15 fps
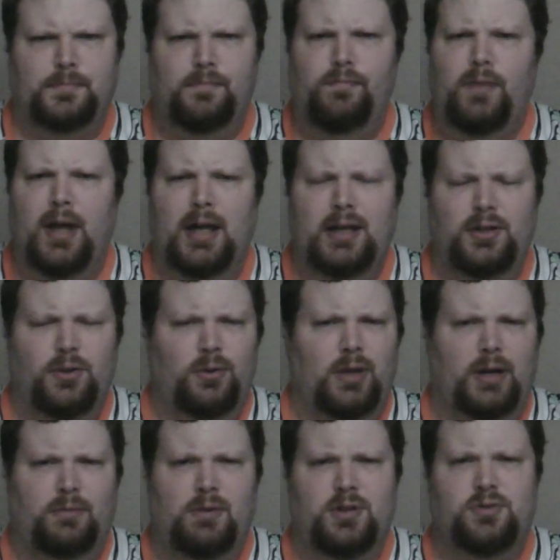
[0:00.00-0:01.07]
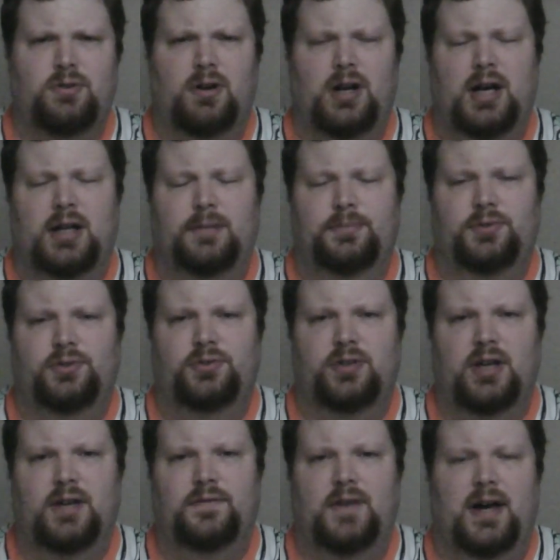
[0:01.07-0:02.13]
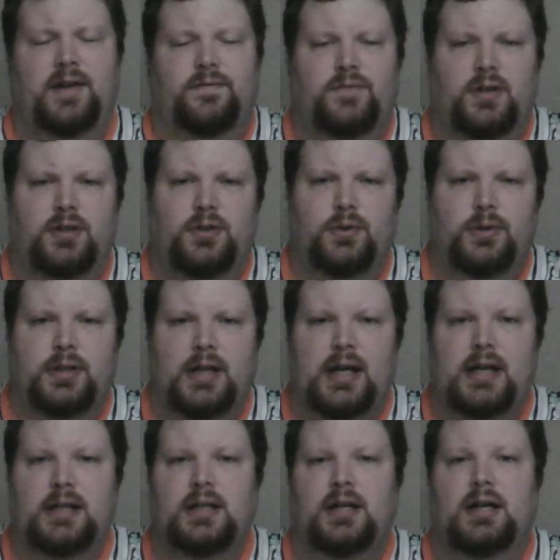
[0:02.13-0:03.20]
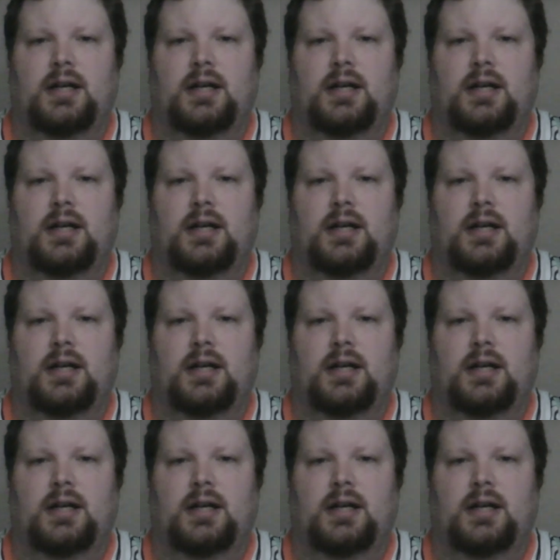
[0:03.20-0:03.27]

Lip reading: and new like restaurant items and stuff. I have fun doing that.